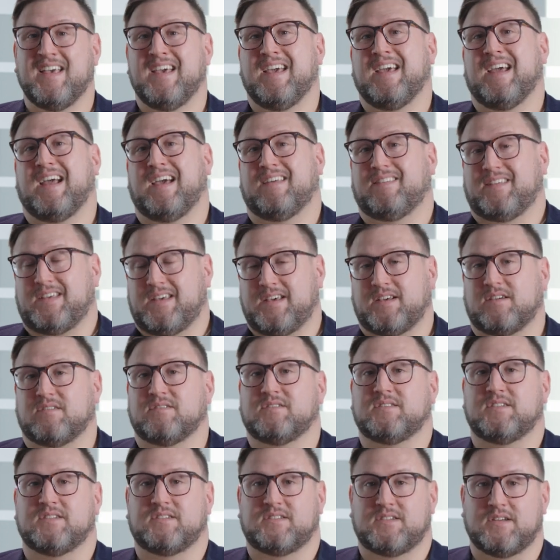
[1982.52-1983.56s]
and the
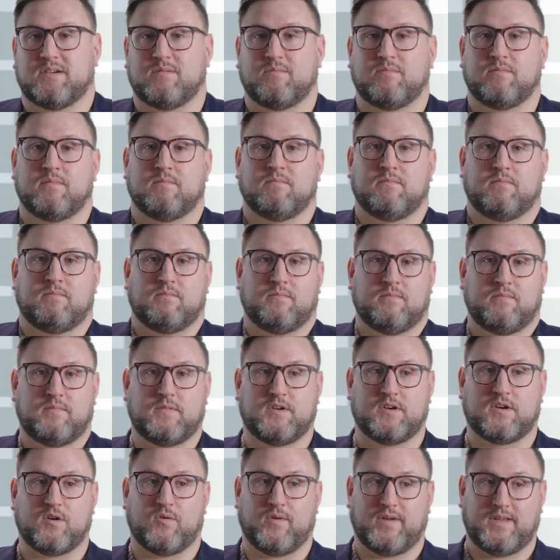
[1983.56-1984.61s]
ecosystem you're
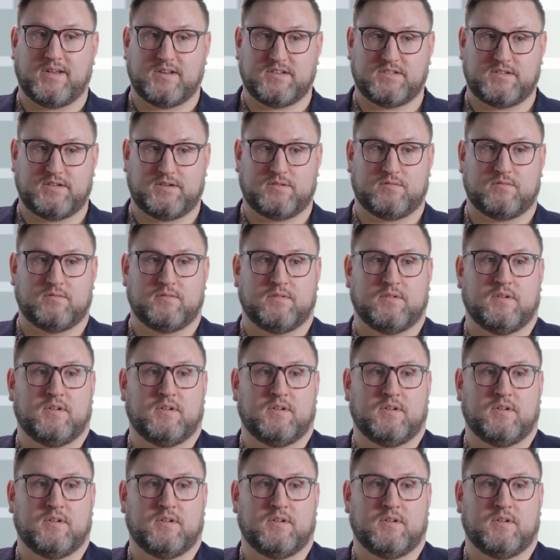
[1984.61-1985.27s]
going into.